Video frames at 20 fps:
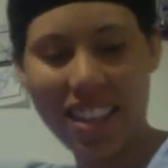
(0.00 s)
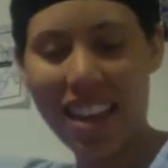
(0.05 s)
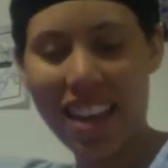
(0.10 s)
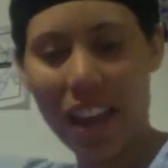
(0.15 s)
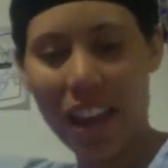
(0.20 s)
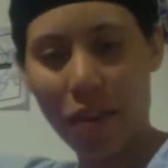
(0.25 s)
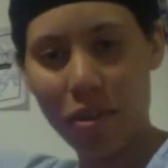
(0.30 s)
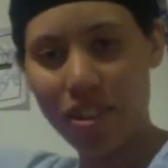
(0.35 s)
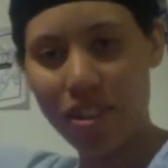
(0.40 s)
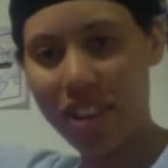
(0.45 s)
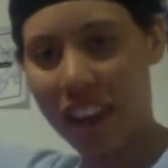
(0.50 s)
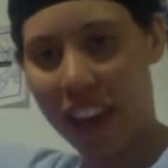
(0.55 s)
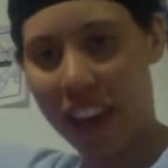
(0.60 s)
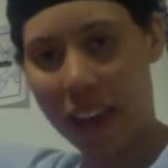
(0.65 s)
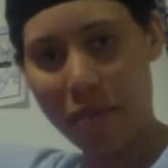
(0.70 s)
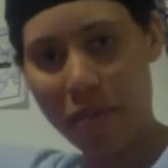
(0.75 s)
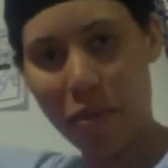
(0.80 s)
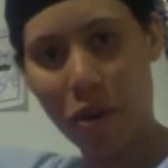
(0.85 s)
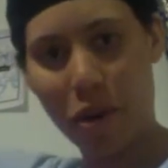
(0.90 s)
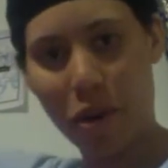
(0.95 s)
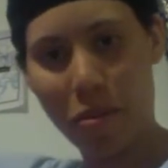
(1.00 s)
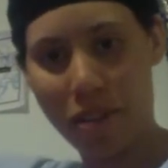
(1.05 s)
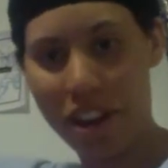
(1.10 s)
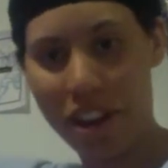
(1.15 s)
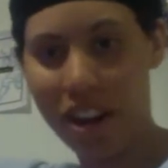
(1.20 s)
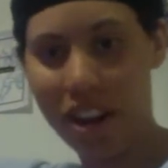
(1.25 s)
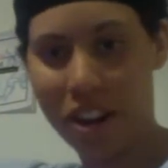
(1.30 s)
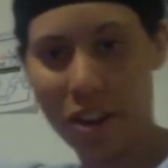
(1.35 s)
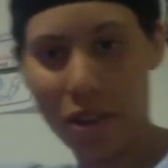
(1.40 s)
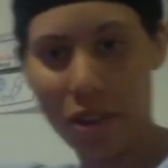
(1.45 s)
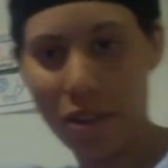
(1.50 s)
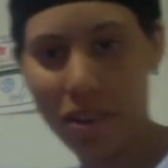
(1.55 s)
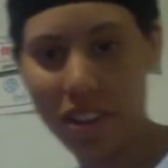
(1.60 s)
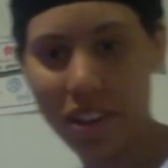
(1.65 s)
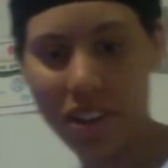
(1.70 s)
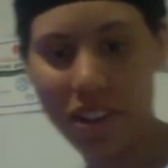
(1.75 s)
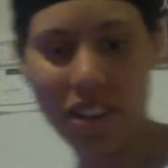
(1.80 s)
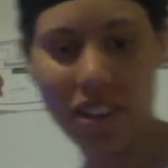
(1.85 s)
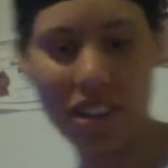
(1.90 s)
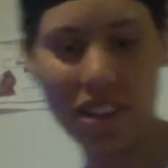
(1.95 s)
I wish I had more, but I don't.
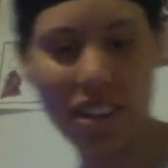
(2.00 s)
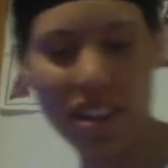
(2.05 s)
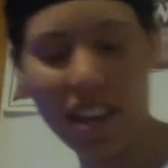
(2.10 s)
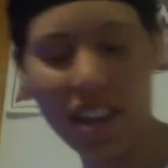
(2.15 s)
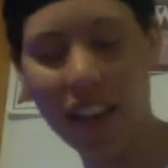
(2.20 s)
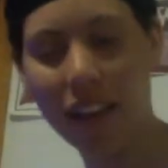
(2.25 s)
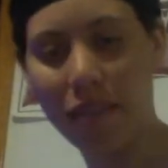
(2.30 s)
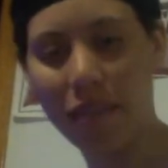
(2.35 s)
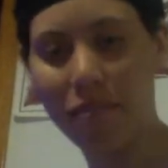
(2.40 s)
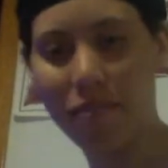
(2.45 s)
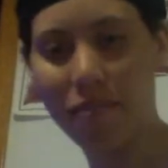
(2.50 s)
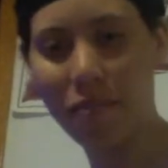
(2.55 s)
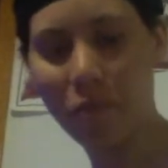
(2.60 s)
I'm